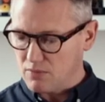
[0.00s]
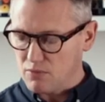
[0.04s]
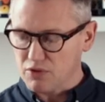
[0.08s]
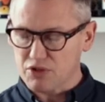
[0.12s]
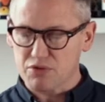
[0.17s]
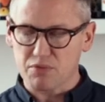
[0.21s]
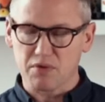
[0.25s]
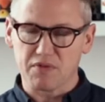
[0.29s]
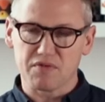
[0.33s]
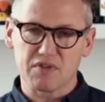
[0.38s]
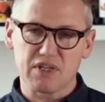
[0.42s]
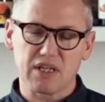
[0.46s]

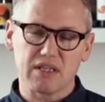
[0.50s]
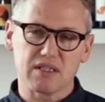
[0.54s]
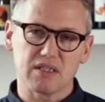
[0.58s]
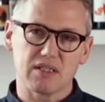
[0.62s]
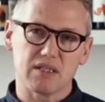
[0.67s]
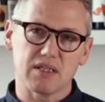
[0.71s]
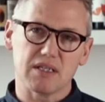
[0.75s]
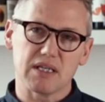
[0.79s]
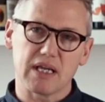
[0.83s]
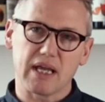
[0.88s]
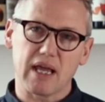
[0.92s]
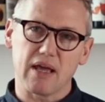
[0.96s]
which we've
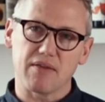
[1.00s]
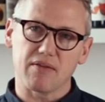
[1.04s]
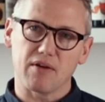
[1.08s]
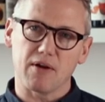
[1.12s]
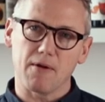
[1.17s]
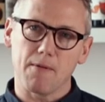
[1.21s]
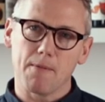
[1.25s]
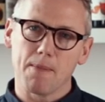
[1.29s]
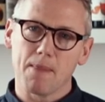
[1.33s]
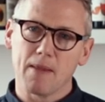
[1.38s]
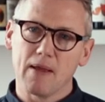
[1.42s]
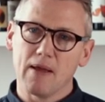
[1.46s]
tasted together,
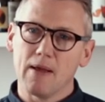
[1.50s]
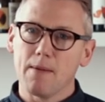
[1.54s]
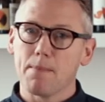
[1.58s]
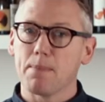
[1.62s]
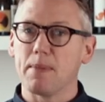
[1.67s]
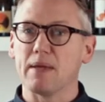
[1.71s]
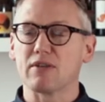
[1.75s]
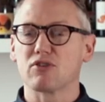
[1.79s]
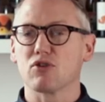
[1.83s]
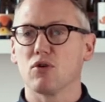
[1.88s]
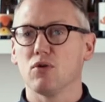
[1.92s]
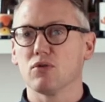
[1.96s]

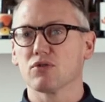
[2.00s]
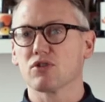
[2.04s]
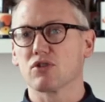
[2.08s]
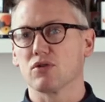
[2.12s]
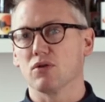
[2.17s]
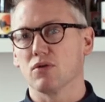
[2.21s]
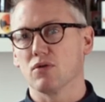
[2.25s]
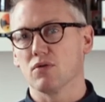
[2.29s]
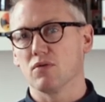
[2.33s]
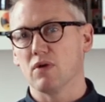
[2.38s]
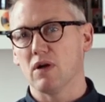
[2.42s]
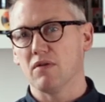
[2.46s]
there's
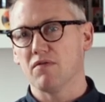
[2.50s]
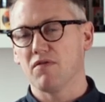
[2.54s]
also